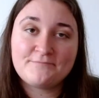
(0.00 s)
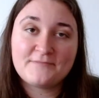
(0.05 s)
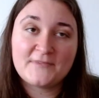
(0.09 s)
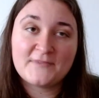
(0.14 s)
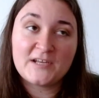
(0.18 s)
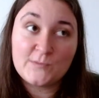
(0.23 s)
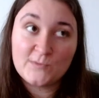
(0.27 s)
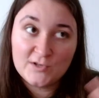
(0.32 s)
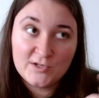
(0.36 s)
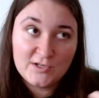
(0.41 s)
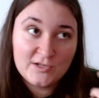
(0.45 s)
And
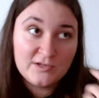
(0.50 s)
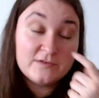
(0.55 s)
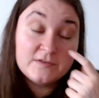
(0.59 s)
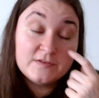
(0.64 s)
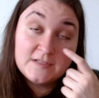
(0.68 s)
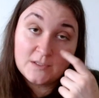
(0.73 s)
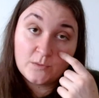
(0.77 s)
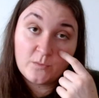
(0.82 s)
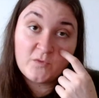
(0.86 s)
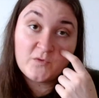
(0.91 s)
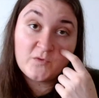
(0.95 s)
I'm going to use
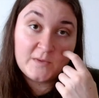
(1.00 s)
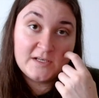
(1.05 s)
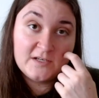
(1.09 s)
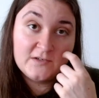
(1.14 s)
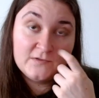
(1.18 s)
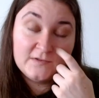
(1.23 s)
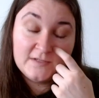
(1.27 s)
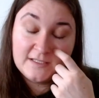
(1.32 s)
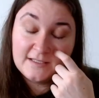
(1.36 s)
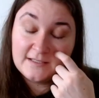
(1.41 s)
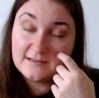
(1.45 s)
some of my
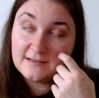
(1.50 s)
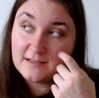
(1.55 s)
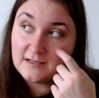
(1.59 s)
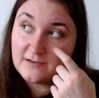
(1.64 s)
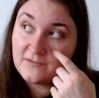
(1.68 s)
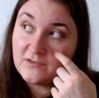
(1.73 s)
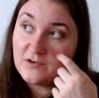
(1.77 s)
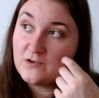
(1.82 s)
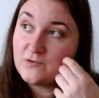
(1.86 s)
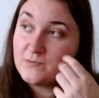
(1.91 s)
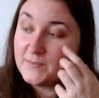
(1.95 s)
neutered that I've
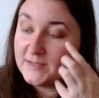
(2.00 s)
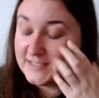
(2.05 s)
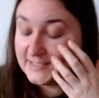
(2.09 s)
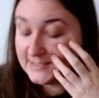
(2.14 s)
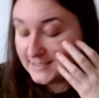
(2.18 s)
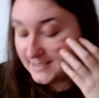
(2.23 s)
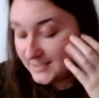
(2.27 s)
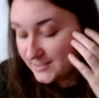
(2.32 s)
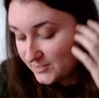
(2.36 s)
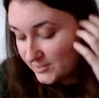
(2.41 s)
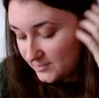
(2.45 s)
got in my
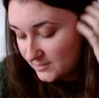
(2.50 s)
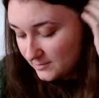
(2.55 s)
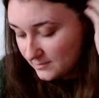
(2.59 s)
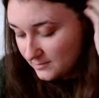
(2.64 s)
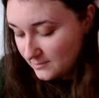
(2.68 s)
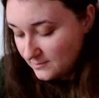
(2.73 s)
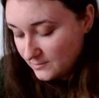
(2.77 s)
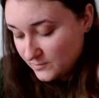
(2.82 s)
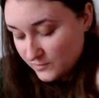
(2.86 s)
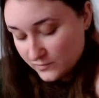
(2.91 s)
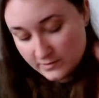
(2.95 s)
stash to
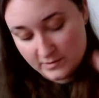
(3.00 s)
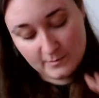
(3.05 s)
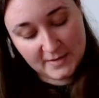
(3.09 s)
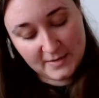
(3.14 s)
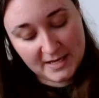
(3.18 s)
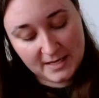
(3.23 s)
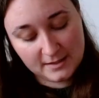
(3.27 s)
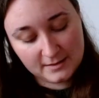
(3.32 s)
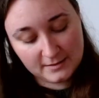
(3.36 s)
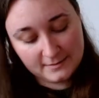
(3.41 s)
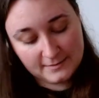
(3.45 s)
try and
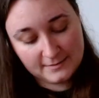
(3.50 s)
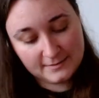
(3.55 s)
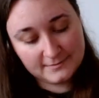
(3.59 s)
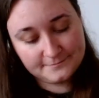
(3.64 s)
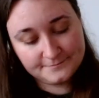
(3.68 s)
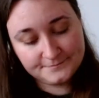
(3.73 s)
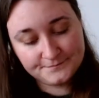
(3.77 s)
make this.